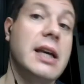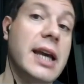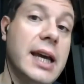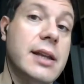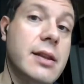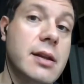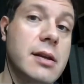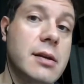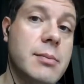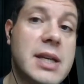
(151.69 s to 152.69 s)
And
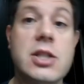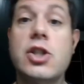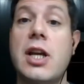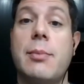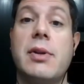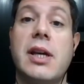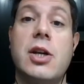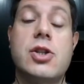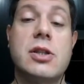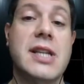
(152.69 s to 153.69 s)
the messaging
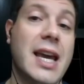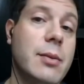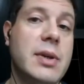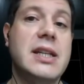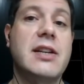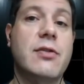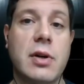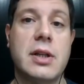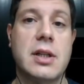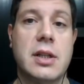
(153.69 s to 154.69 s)
applications can be
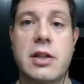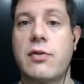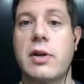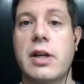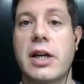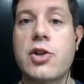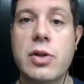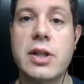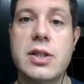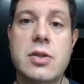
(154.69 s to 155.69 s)
different in different
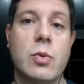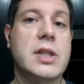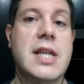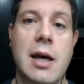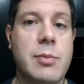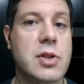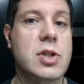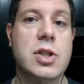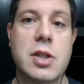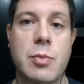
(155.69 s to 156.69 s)
countries. WhatsApp is
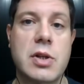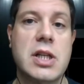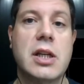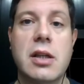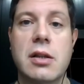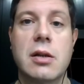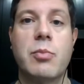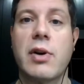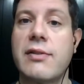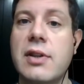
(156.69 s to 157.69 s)
just a particular
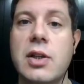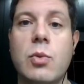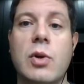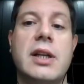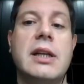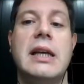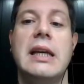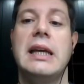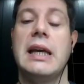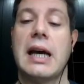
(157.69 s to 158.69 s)
prevalent one
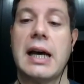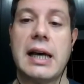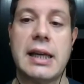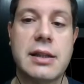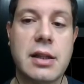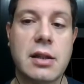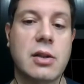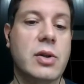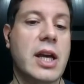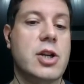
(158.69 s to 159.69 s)
uh, in the
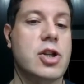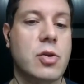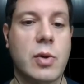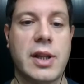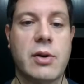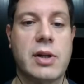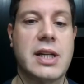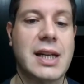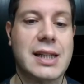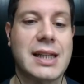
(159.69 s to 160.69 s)
location where they were
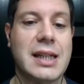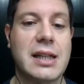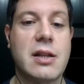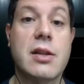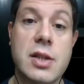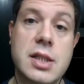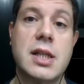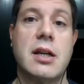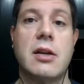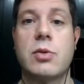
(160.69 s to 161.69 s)
conducting this
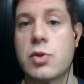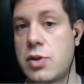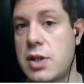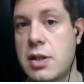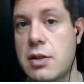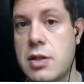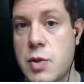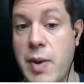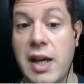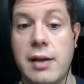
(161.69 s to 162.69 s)
study, which was in
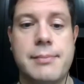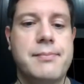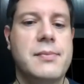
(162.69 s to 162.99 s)
Spain.